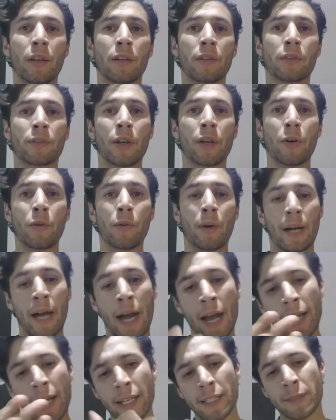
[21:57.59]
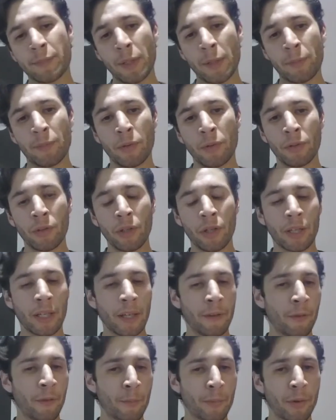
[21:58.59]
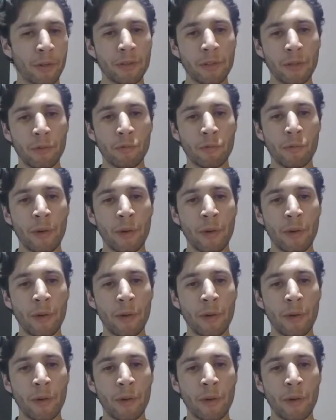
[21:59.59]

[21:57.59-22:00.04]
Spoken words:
So I ask people, look, if a person